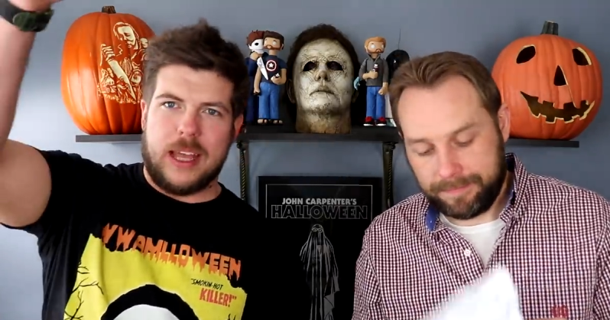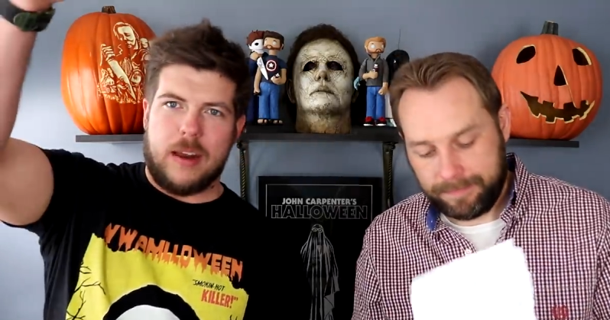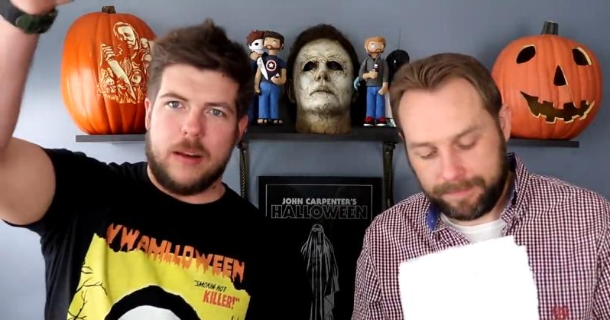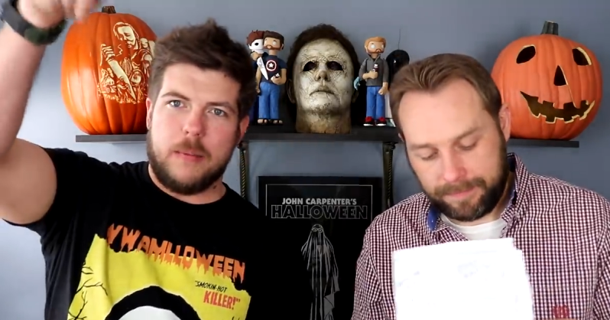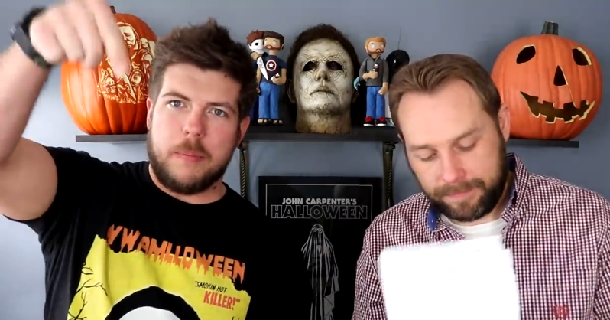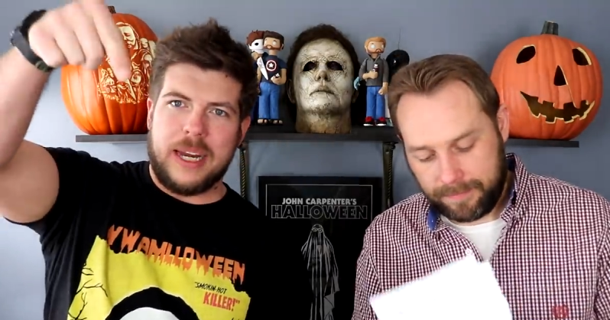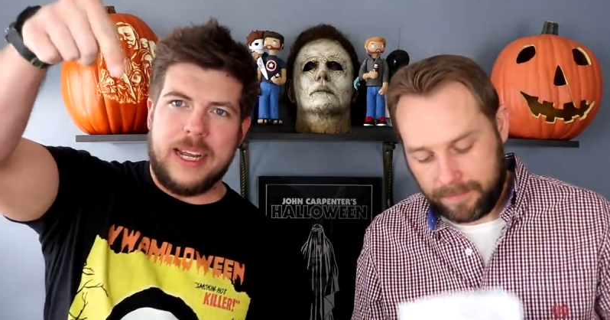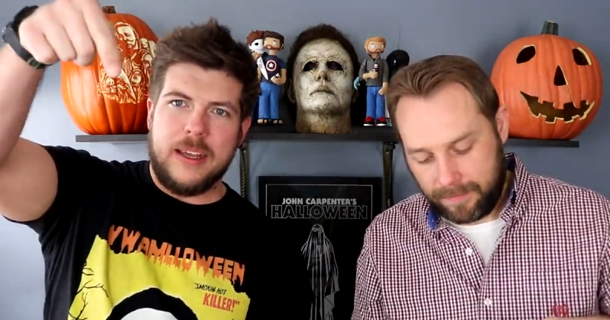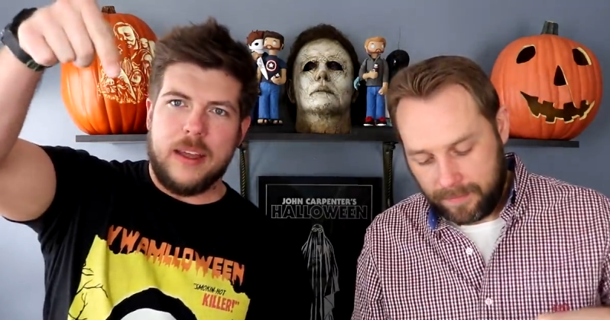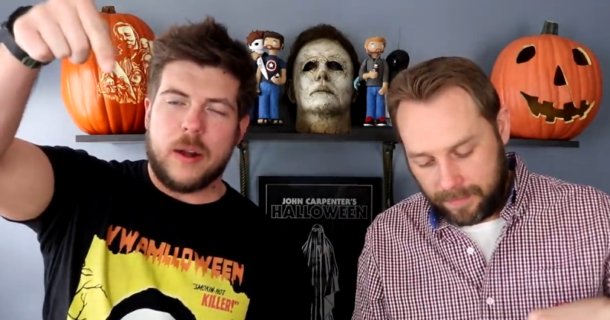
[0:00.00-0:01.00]
Speaker 1: that
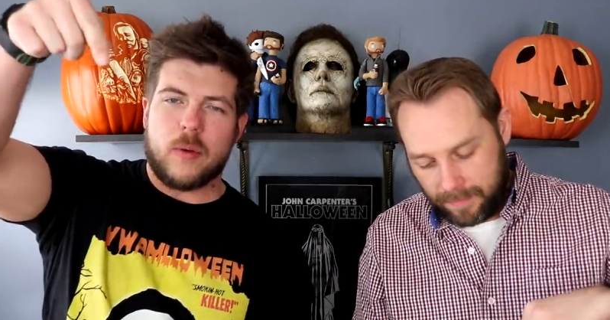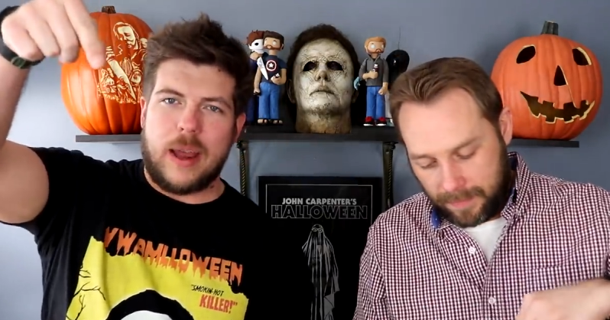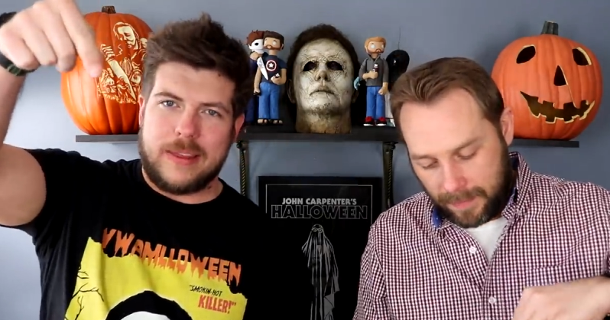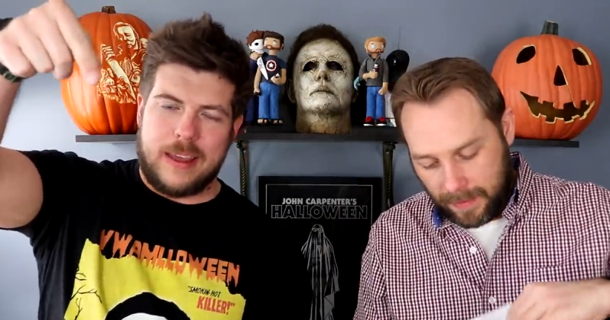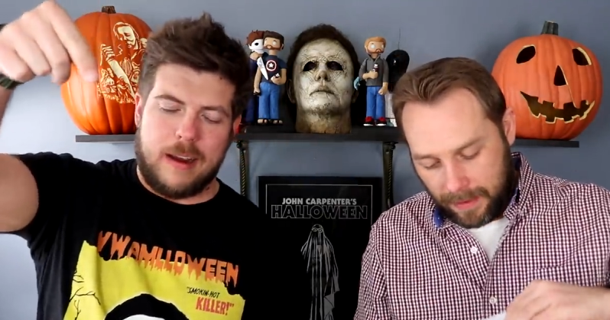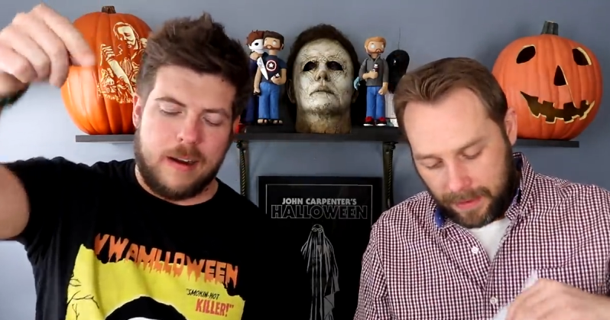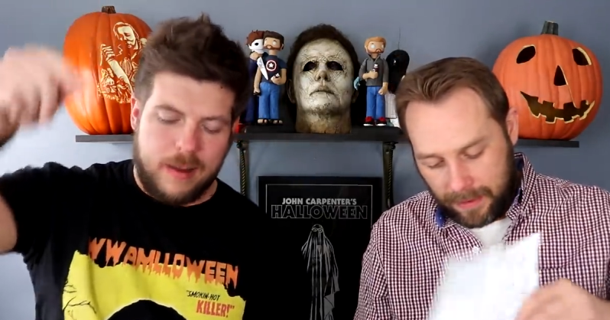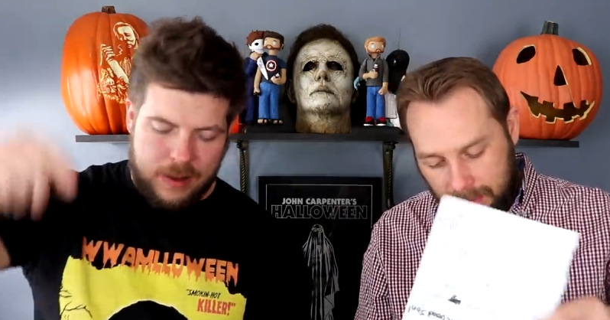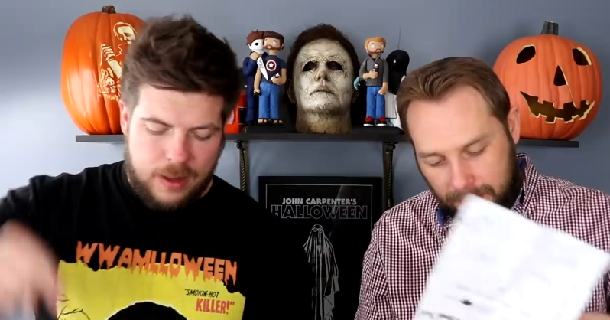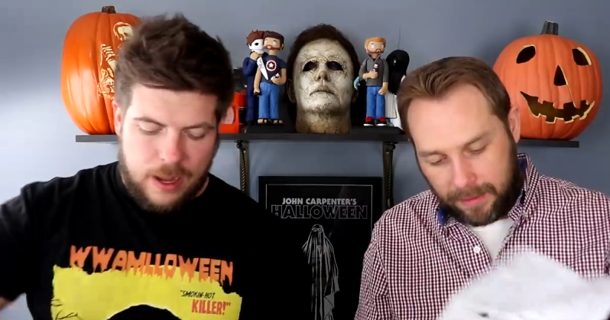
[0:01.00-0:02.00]
bling right there.
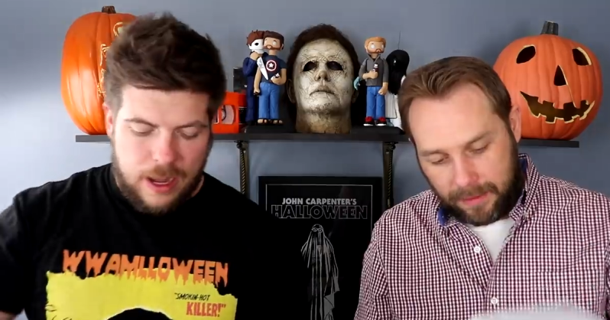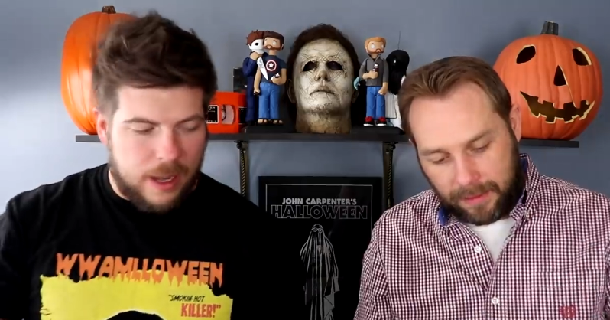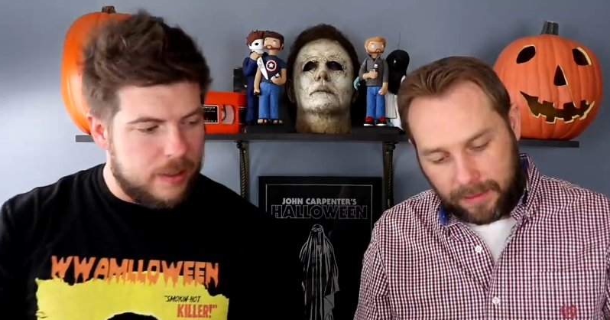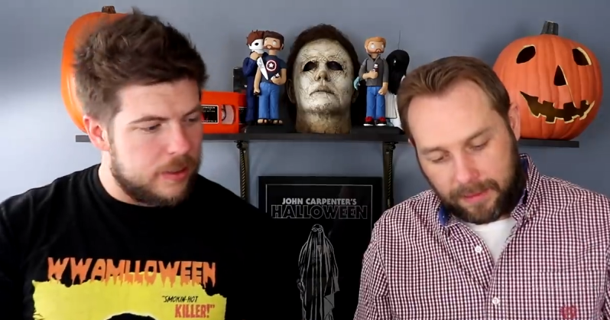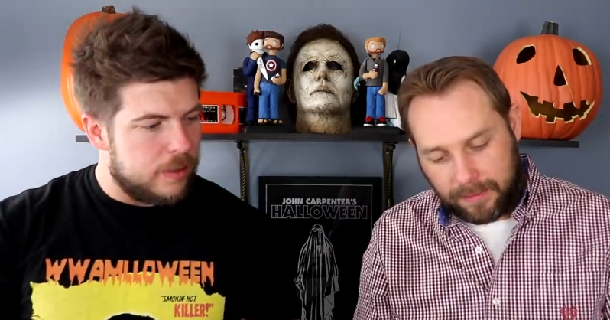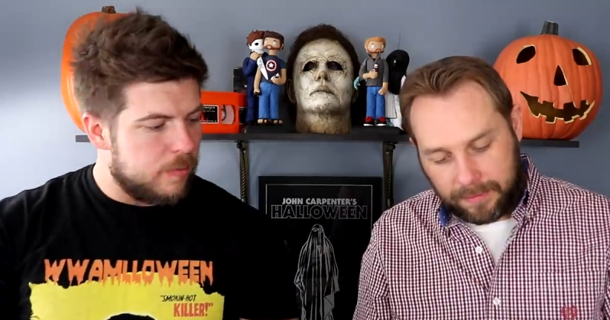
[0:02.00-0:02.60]
Uh,